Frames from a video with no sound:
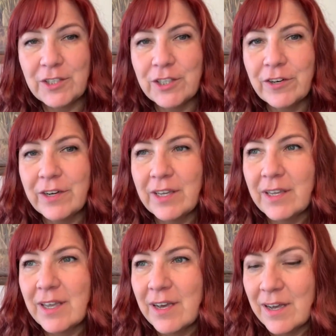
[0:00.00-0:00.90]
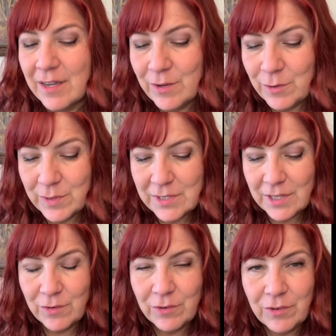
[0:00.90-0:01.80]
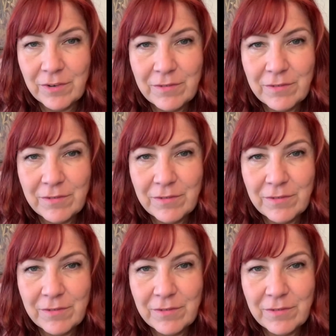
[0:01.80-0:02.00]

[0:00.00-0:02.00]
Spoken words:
Gerry, who is the owner